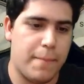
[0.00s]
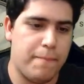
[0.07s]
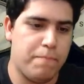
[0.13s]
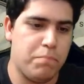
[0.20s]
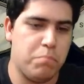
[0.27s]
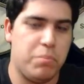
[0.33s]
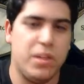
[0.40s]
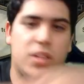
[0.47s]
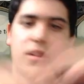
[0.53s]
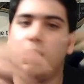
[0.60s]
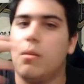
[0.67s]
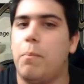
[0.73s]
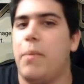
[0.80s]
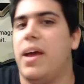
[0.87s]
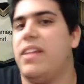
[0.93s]
building
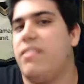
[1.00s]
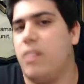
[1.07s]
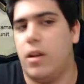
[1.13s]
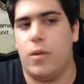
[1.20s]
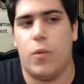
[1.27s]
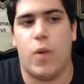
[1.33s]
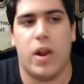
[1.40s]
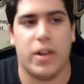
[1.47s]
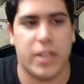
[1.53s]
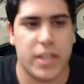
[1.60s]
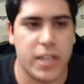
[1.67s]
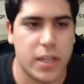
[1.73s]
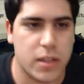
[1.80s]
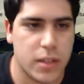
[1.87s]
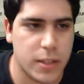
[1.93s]
the pantheon around
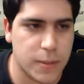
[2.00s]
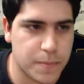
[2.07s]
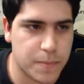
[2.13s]
healing.